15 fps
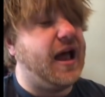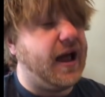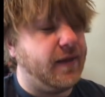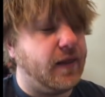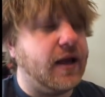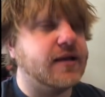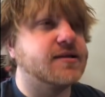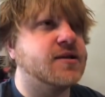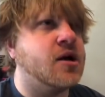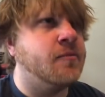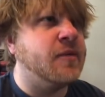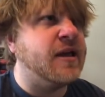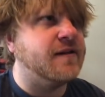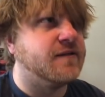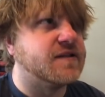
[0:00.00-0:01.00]
like
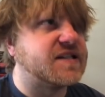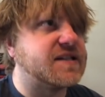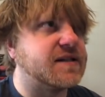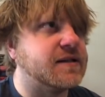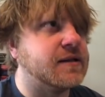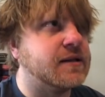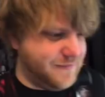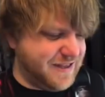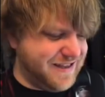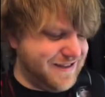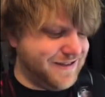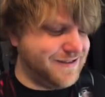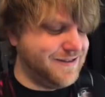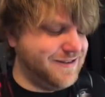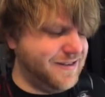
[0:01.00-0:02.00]
Tom Hiddleston.
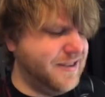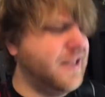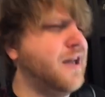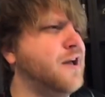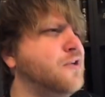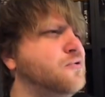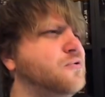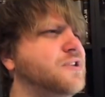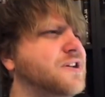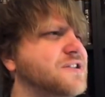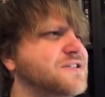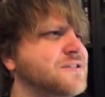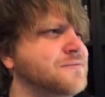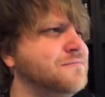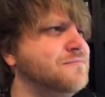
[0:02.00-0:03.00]
Yeah, who
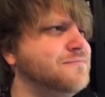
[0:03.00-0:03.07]
doesn't?